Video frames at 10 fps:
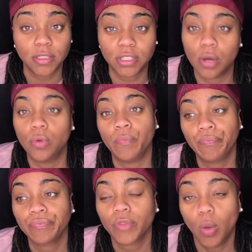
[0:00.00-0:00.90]
So
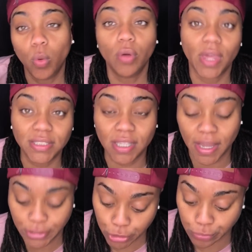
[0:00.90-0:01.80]
we'll get to
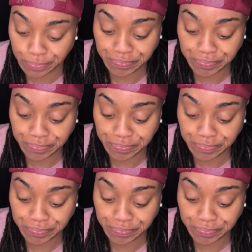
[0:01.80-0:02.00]
that too.